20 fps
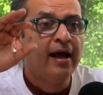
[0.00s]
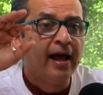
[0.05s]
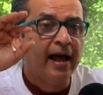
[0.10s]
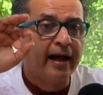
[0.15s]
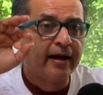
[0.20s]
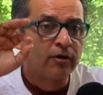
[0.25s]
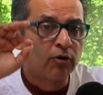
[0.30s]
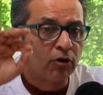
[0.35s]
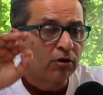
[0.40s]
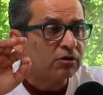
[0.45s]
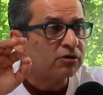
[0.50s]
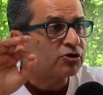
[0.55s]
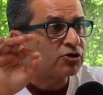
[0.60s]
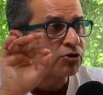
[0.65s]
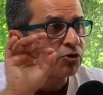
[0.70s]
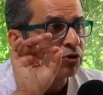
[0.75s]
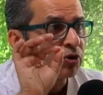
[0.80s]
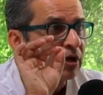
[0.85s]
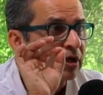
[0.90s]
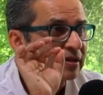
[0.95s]
And
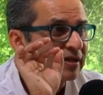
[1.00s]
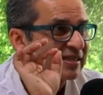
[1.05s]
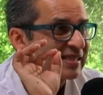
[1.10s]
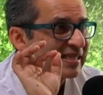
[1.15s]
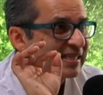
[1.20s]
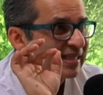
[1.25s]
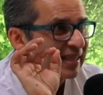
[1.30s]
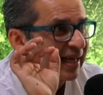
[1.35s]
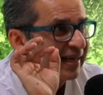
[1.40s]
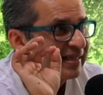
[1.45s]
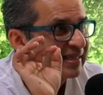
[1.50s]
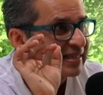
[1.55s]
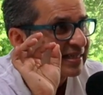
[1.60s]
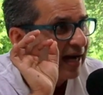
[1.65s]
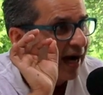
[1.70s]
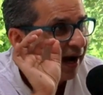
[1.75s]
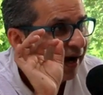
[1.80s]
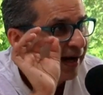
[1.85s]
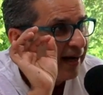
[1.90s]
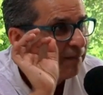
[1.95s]
also the slight
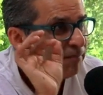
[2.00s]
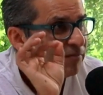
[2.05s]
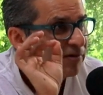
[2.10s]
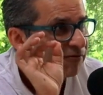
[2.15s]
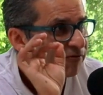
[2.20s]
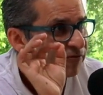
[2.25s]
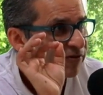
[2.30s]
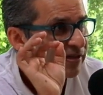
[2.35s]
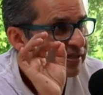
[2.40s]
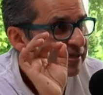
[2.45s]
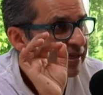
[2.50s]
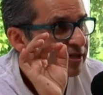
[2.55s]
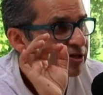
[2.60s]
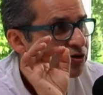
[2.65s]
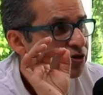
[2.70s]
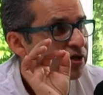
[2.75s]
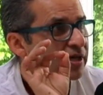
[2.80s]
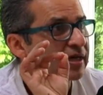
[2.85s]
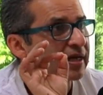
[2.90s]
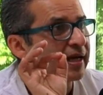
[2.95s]
time difference
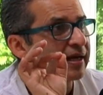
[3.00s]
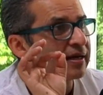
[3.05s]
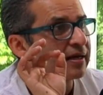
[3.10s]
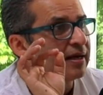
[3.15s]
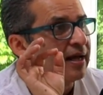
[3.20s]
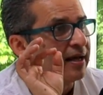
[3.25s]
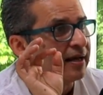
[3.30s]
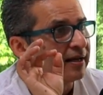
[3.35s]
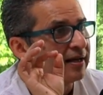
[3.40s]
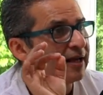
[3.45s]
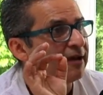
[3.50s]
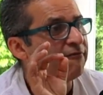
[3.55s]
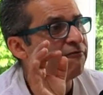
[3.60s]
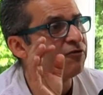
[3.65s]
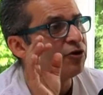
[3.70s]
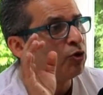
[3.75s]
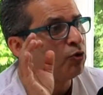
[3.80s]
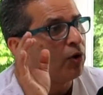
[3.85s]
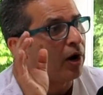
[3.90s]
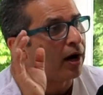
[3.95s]
actually can give
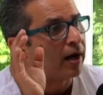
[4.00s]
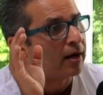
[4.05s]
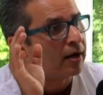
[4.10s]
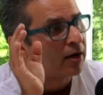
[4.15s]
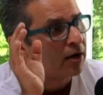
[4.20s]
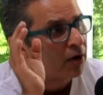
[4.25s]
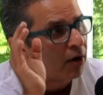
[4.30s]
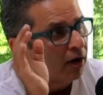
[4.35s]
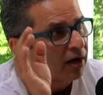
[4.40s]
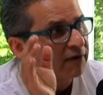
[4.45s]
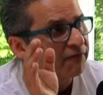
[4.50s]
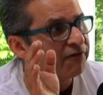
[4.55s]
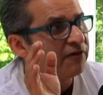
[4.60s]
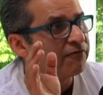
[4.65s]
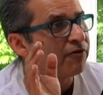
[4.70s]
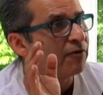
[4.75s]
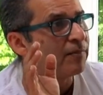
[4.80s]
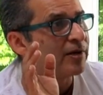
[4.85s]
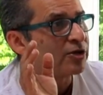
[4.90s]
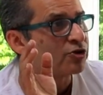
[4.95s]
you a lot of
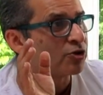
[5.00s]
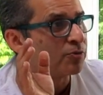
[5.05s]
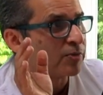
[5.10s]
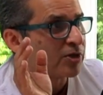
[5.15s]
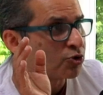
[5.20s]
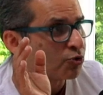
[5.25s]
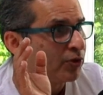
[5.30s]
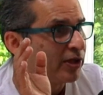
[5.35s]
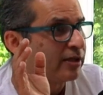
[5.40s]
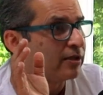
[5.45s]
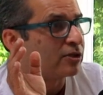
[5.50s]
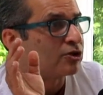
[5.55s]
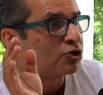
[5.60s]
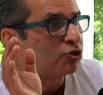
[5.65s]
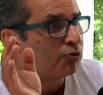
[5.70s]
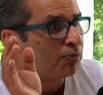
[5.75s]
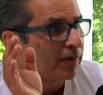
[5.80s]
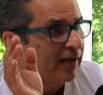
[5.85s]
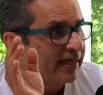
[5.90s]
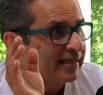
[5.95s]
information between the
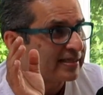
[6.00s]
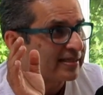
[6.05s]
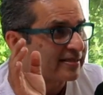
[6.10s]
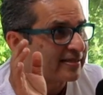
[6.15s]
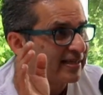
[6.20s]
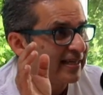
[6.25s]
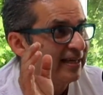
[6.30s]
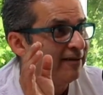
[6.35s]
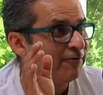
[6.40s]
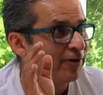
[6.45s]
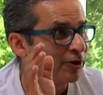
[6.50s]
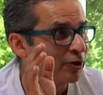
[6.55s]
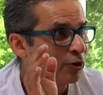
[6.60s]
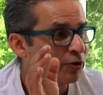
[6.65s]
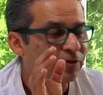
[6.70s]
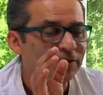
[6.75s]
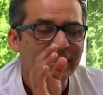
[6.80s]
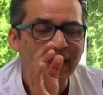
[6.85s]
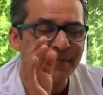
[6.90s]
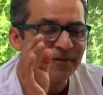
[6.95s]
two places, even
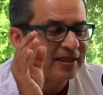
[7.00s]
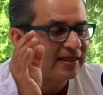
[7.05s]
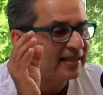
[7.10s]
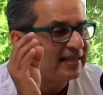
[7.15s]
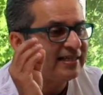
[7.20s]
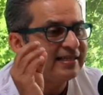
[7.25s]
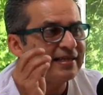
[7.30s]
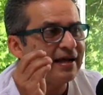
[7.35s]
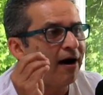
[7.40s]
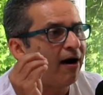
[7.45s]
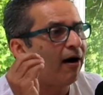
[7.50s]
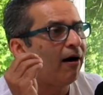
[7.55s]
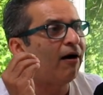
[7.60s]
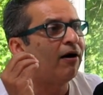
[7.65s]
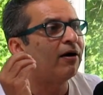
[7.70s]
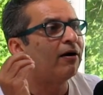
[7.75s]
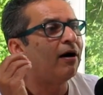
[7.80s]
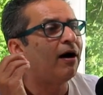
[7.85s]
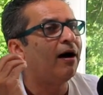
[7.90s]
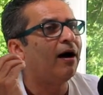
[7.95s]
though, I mean, these
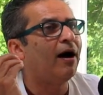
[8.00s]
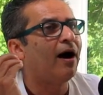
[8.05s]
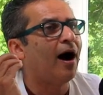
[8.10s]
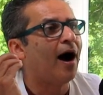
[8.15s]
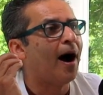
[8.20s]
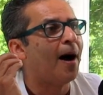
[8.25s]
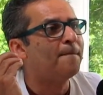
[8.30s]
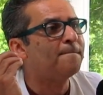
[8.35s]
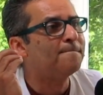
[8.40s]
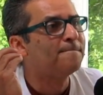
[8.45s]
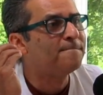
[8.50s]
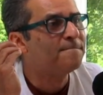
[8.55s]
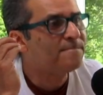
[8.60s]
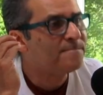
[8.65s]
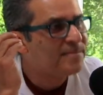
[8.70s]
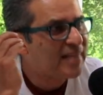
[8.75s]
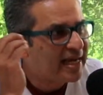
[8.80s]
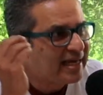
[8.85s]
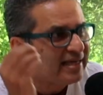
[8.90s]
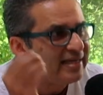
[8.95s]
are
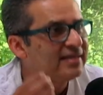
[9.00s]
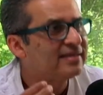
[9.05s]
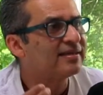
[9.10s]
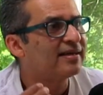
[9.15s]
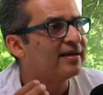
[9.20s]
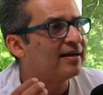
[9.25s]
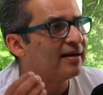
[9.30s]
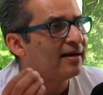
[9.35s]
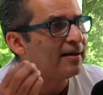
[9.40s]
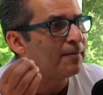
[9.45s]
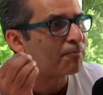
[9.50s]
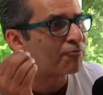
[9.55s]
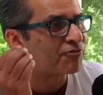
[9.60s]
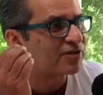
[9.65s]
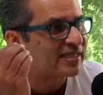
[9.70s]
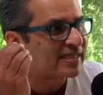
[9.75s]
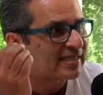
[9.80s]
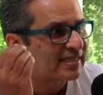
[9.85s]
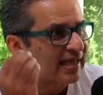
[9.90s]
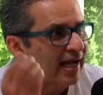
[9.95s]
amazingly
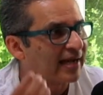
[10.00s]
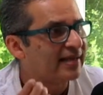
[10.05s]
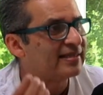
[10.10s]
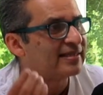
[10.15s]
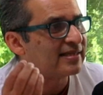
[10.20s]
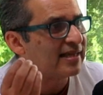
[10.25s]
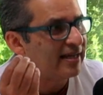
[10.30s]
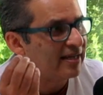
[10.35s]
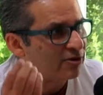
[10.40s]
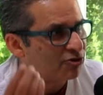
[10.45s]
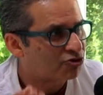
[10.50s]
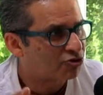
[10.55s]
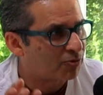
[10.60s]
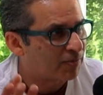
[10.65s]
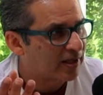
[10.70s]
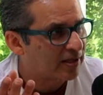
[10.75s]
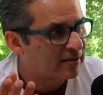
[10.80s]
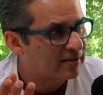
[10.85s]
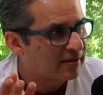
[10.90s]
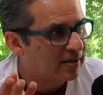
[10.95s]
precise
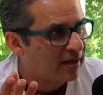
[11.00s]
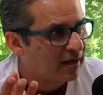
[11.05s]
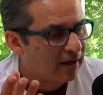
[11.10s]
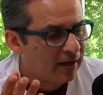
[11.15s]
instruments.